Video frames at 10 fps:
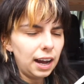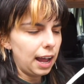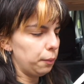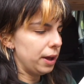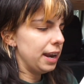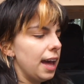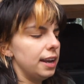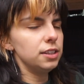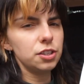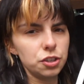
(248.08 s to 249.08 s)
I went ahead
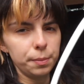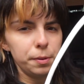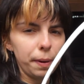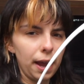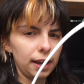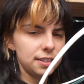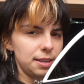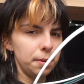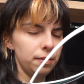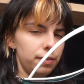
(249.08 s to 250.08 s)
and stripped back
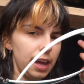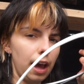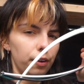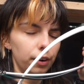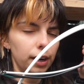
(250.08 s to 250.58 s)
some of the outer